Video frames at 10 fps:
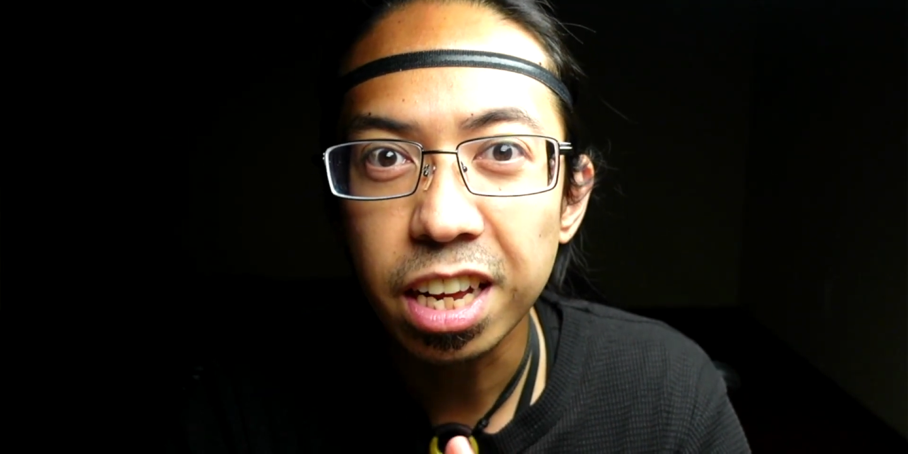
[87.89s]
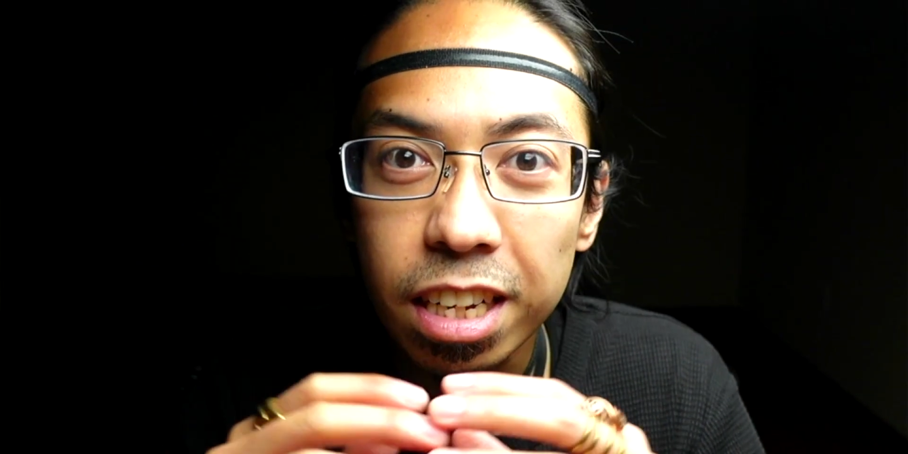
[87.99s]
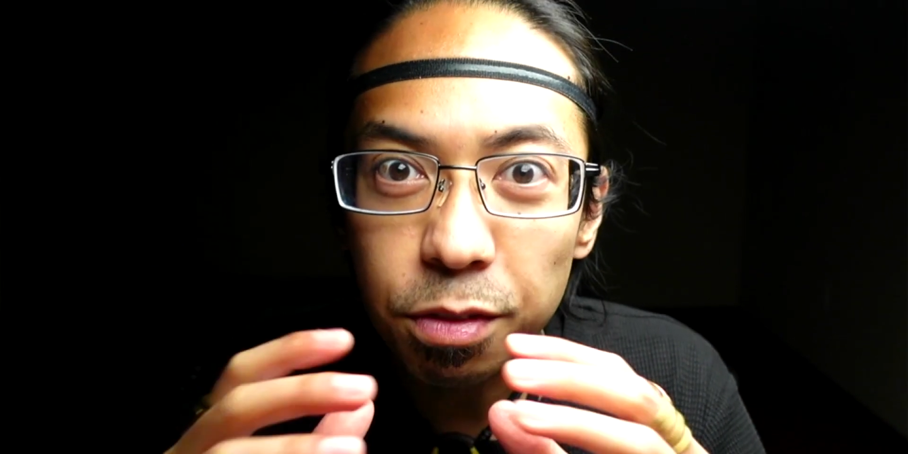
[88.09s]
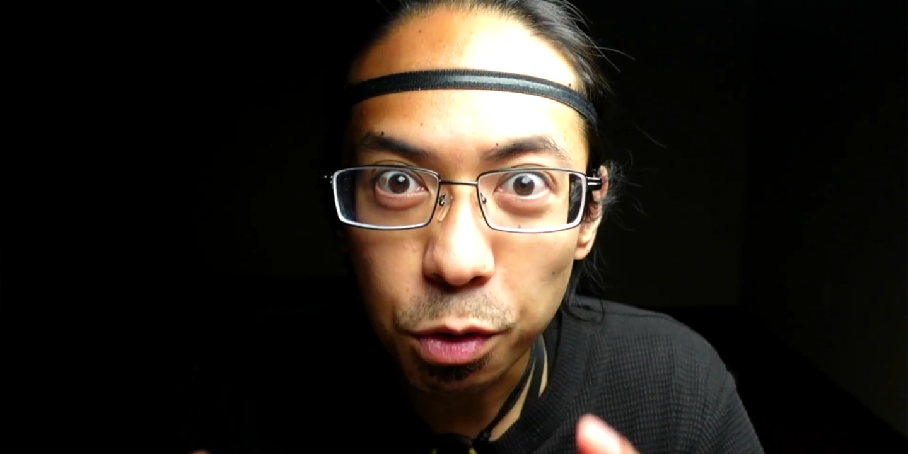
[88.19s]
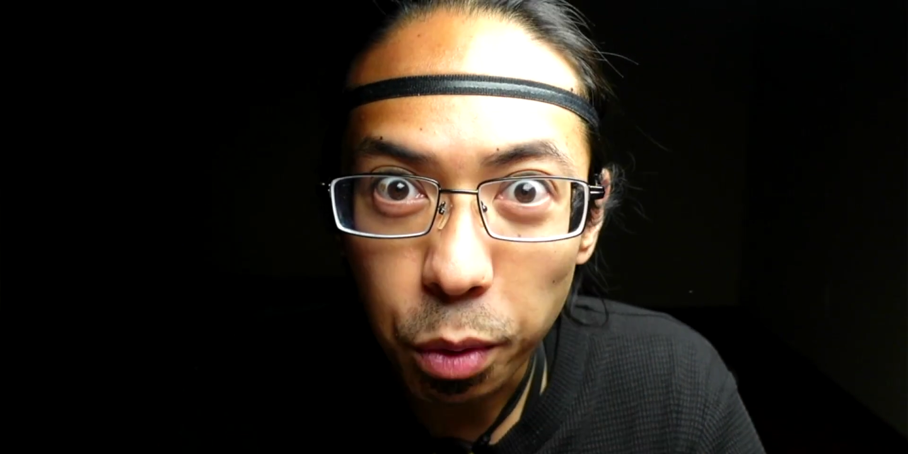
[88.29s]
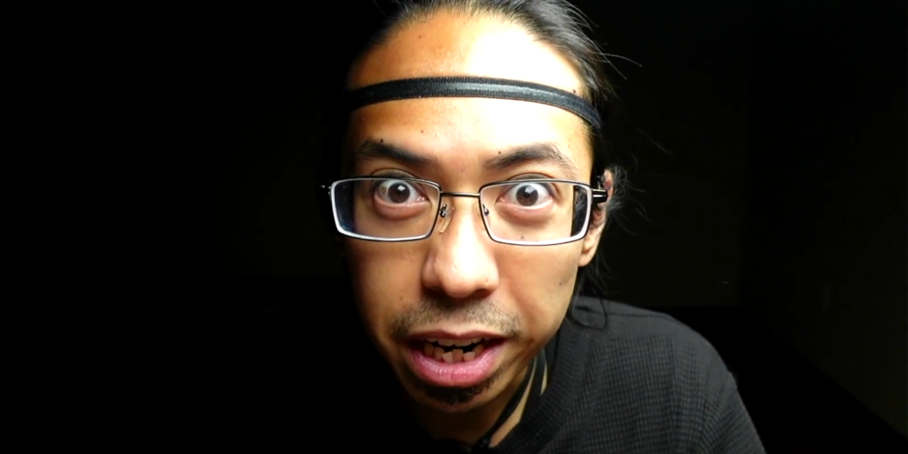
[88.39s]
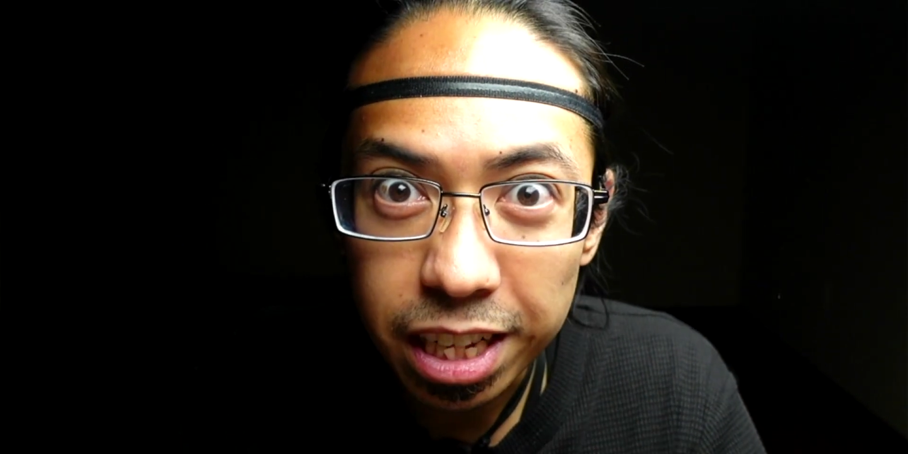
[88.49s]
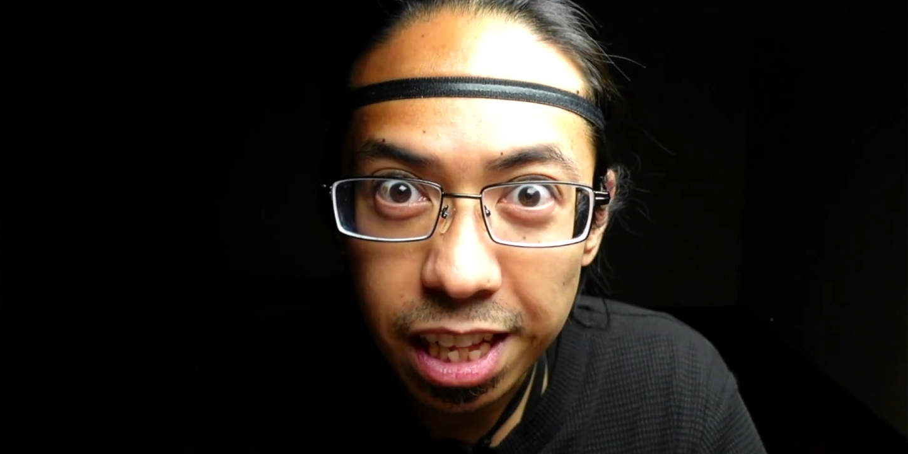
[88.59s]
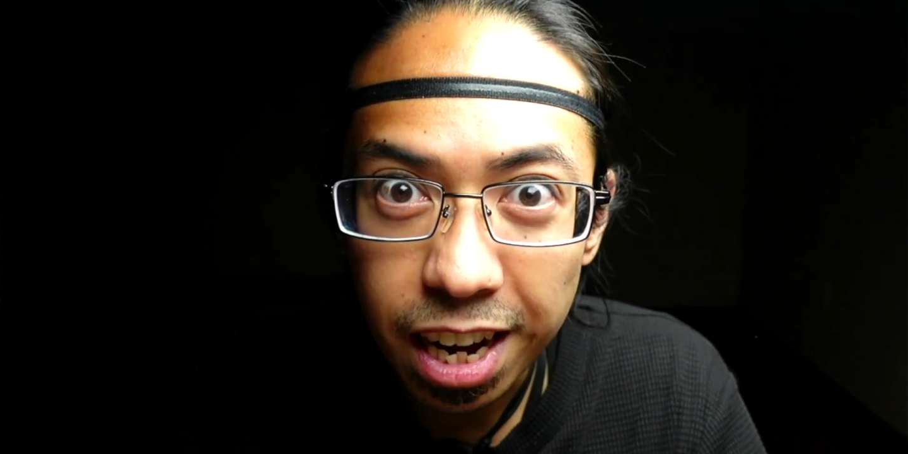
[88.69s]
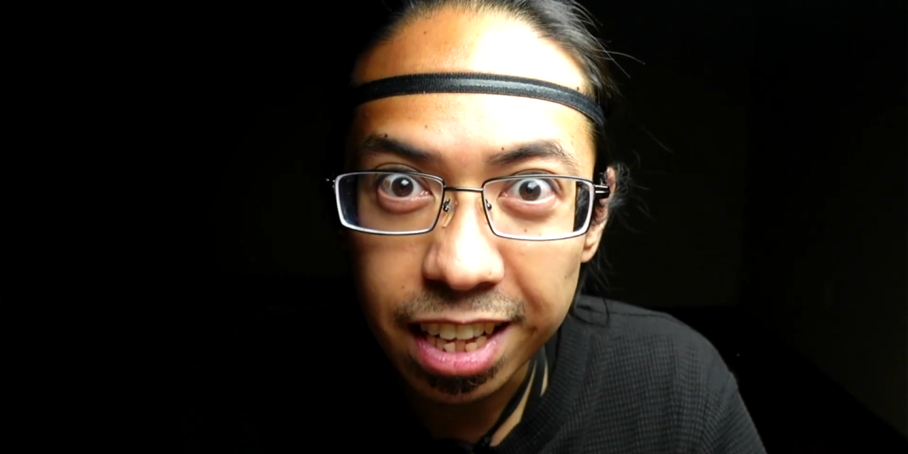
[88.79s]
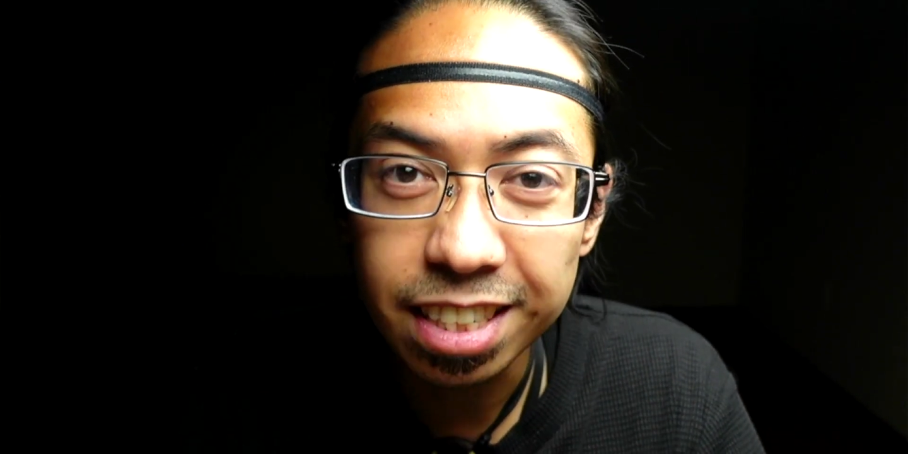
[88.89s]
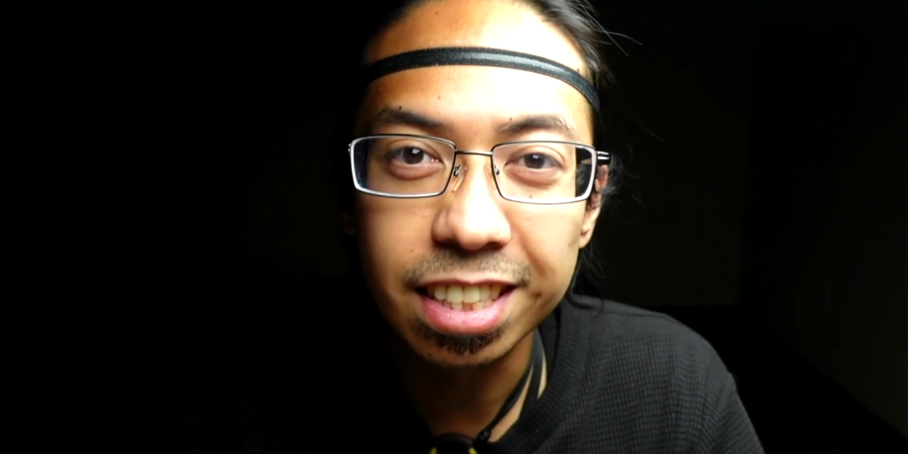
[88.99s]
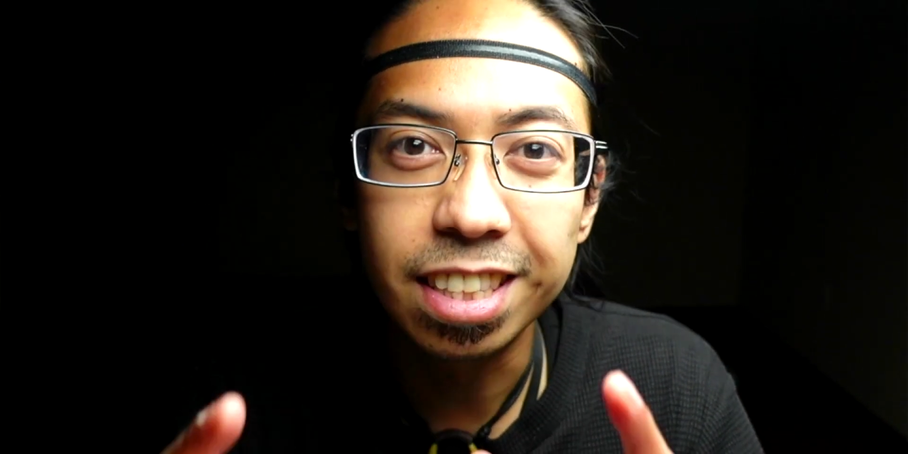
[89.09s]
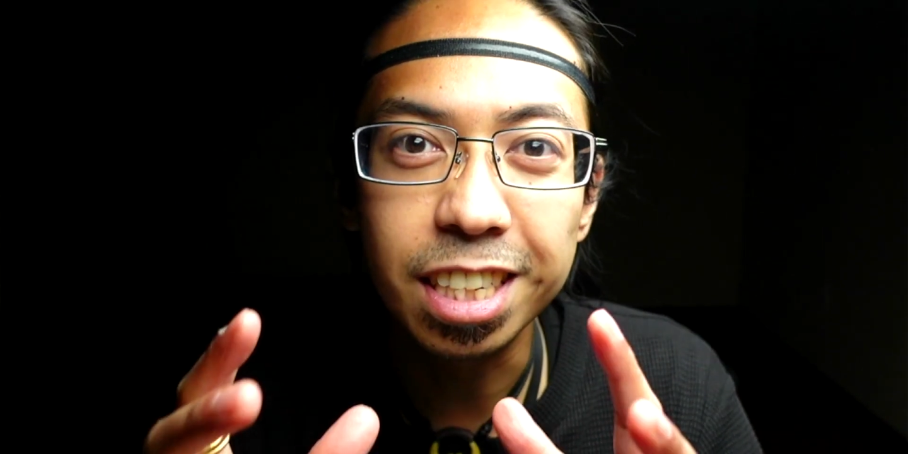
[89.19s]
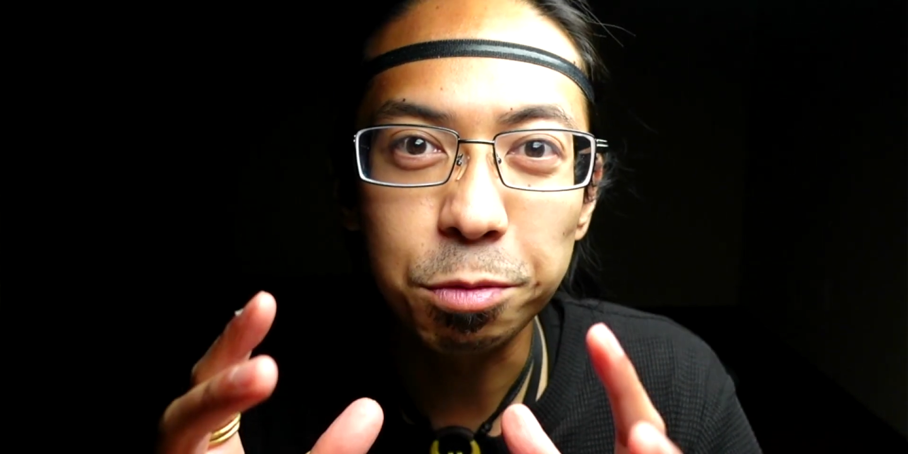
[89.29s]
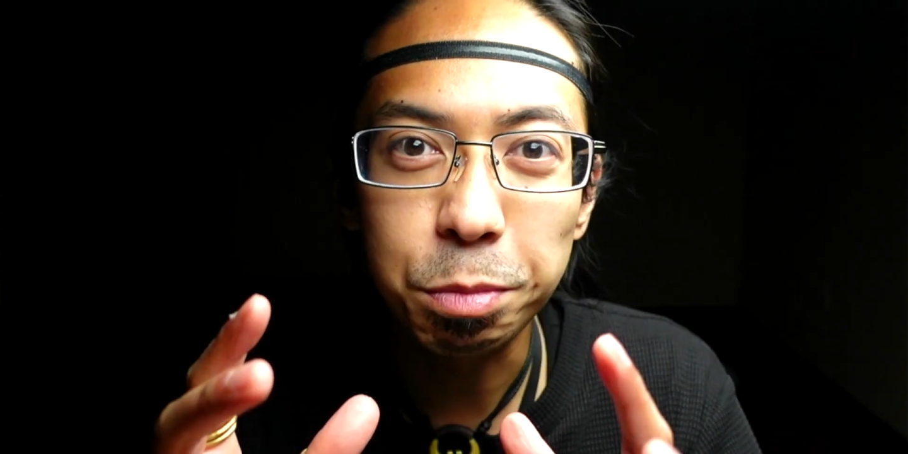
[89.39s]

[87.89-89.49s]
for wedding clients, this